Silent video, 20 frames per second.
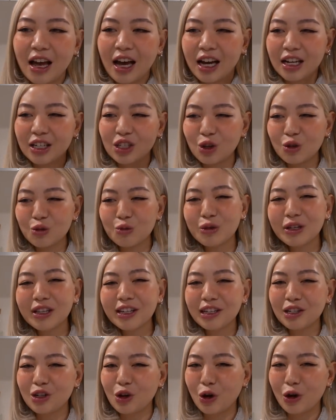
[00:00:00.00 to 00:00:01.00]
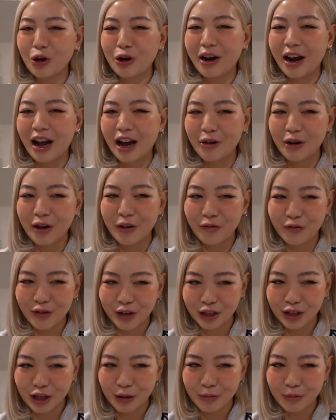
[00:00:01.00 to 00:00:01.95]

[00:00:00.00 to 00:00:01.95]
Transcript: I don't really know how I feel